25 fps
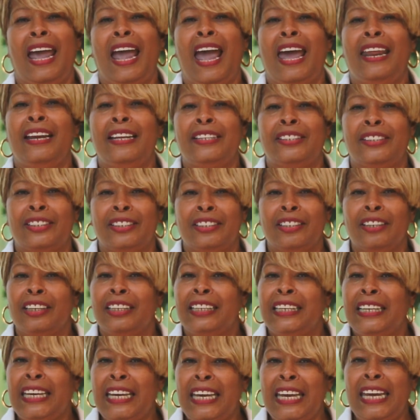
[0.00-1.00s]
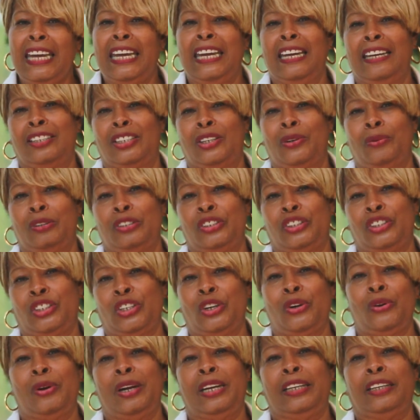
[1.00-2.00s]
And it's key to
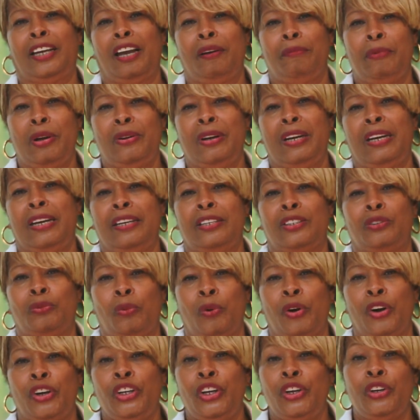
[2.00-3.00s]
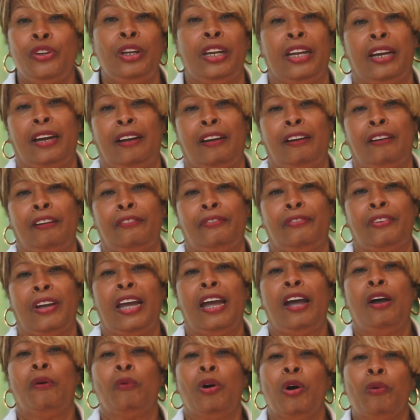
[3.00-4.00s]
ensuring communities where you live
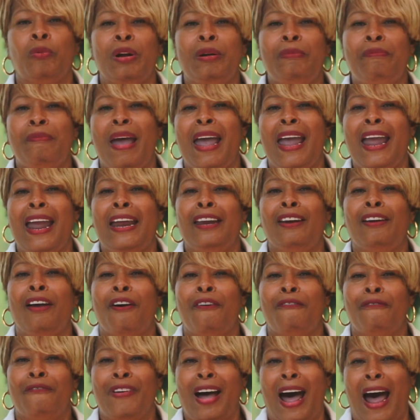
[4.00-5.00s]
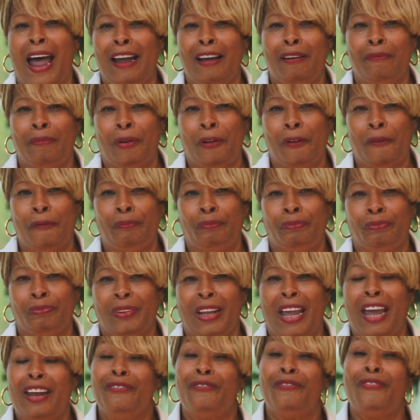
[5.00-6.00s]
will remain viable.
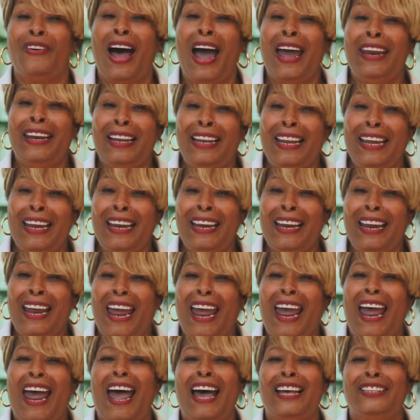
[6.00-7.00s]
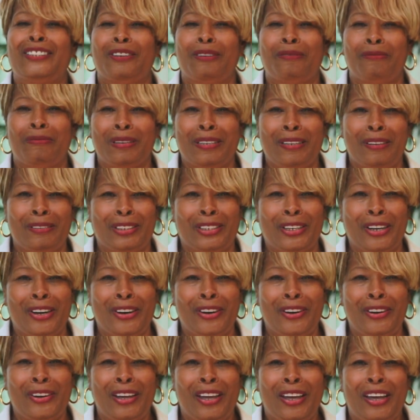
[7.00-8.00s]
And finally, as a
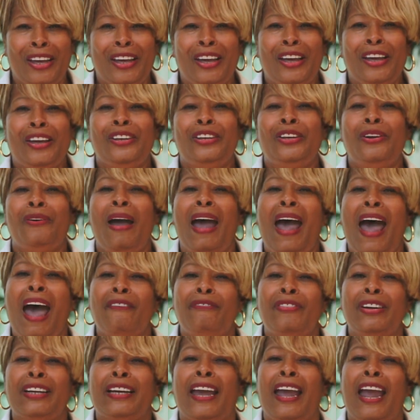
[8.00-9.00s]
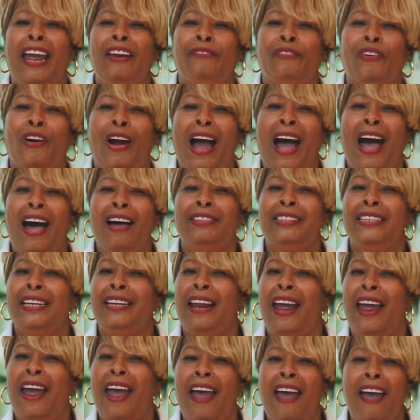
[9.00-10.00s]
realtor, you advocate for
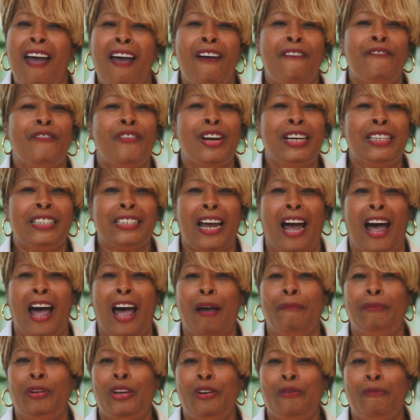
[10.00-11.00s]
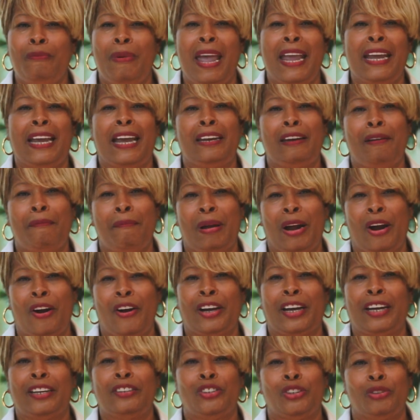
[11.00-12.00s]
housing every time you make an
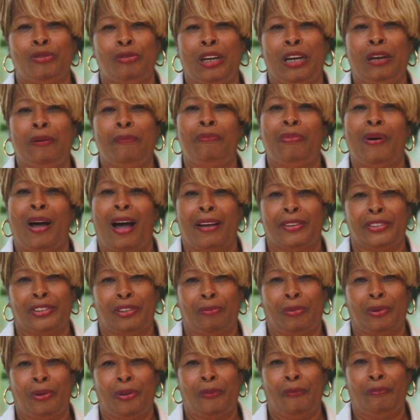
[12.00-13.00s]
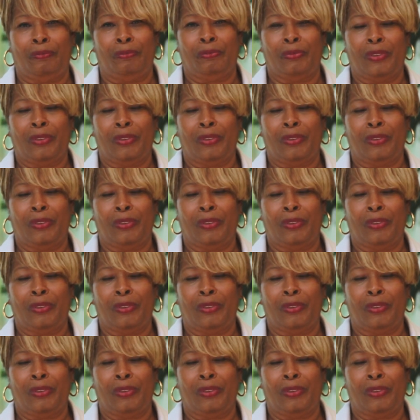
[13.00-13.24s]
American dream possible.